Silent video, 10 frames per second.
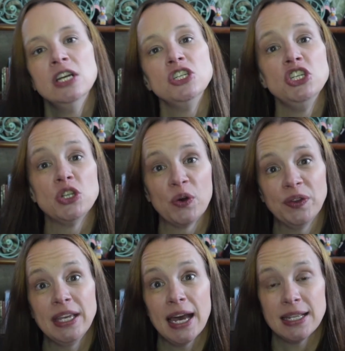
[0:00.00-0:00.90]
She's
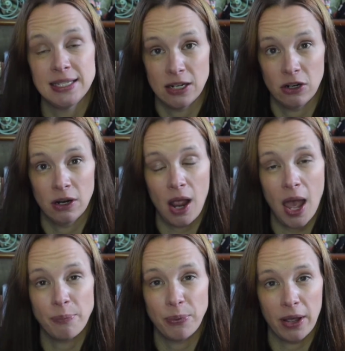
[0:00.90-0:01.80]
only at dinner.
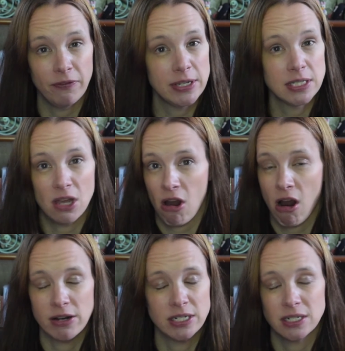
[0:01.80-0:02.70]
At breakfast, there
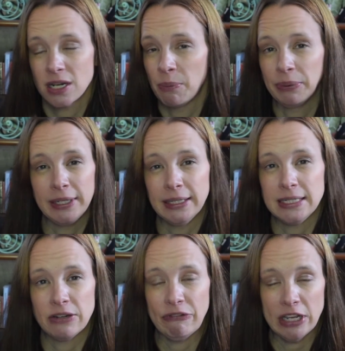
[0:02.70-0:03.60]
are completely
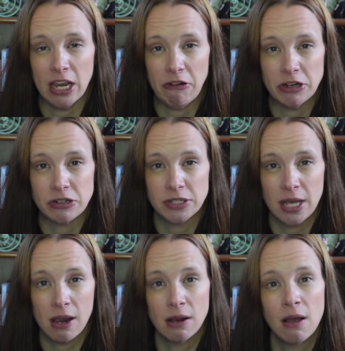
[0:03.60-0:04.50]
different characters
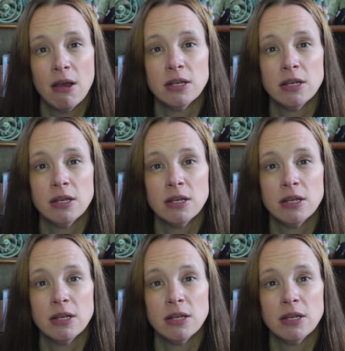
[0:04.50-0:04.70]
there.